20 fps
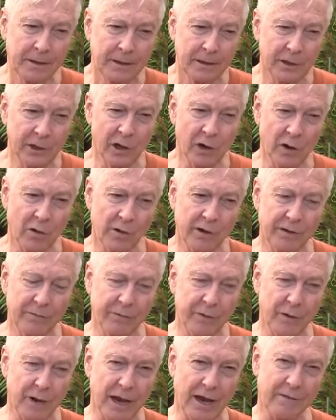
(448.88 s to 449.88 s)
You know,
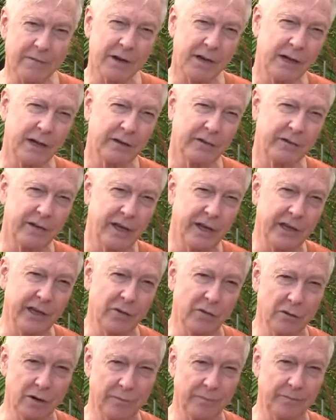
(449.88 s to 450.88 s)
if you have a
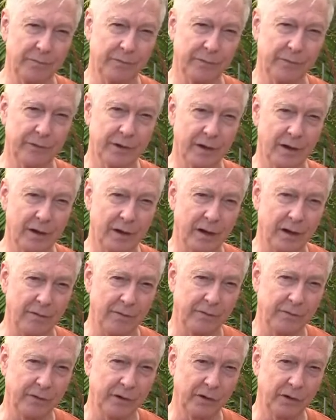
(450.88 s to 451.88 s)
continuum
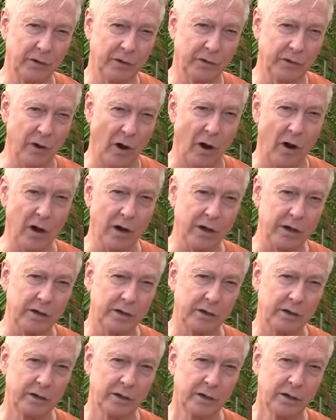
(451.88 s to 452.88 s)
of dark
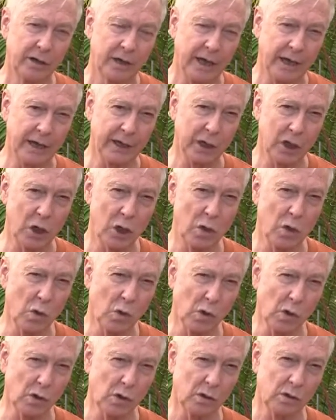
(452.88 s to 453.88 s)
and
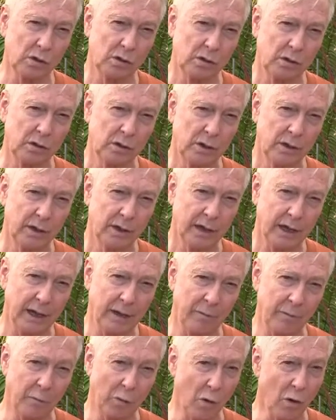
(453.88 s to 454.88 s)
cool
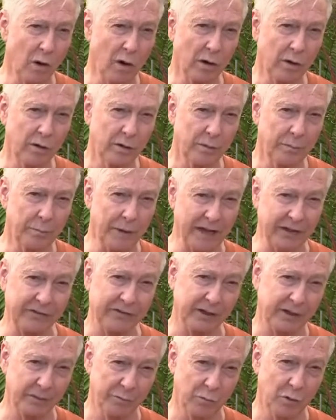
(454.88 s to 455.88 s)
and more
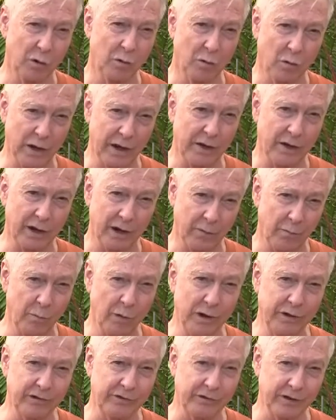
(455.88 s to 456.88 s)
mesic, more wet on
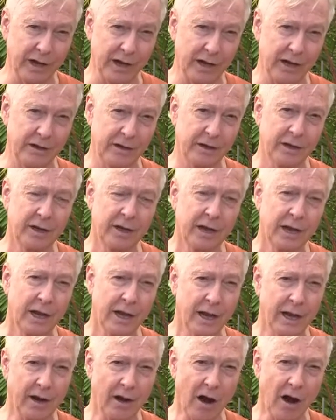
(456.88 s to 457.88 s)
one side,
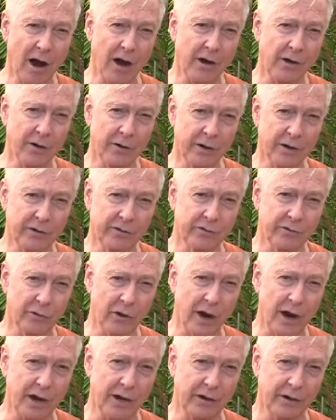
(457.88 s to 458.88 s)
and hotter and
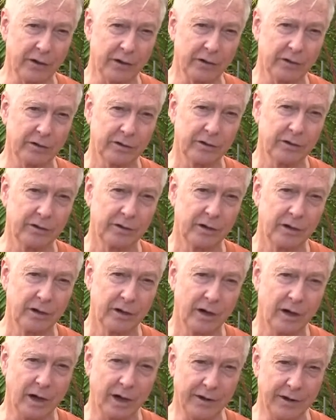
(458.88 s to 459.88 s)
drier
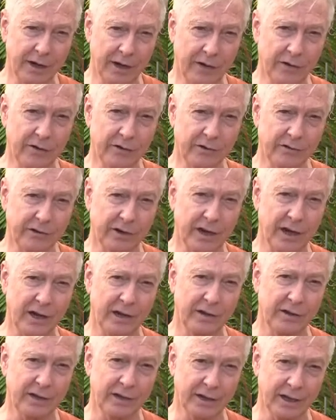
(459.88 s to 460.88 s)
on the other
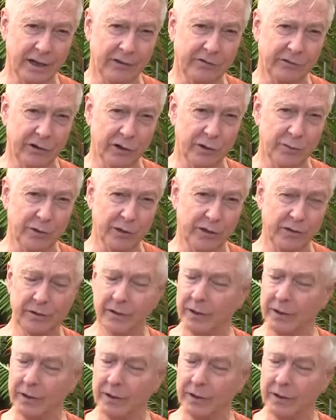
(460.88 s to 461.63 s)
side, and less humid,